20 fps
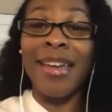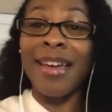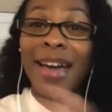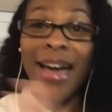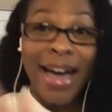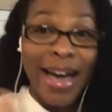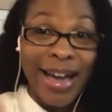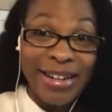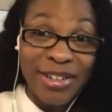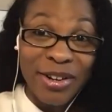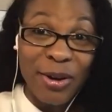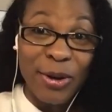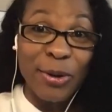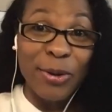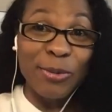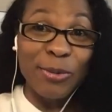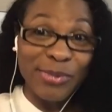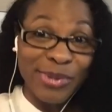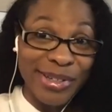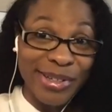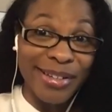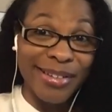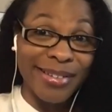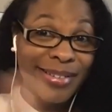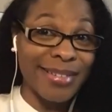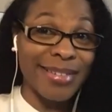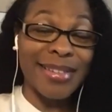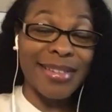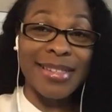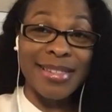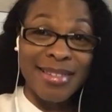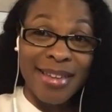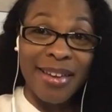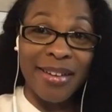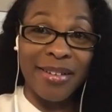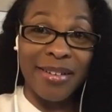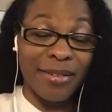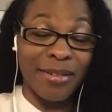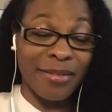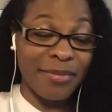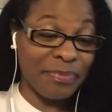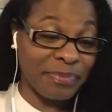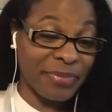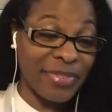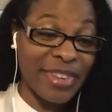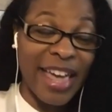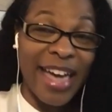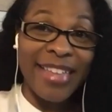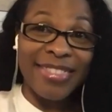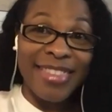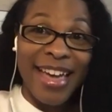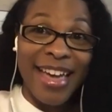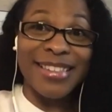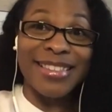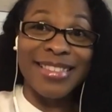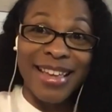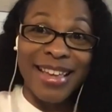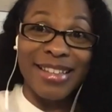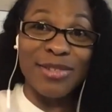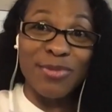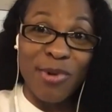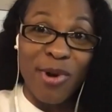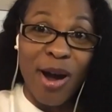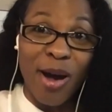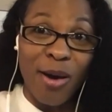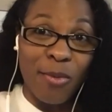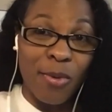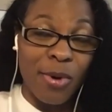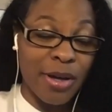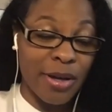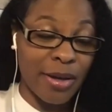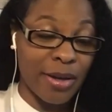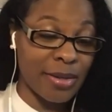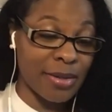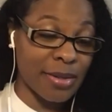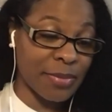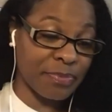I don't, but still, that's where I was.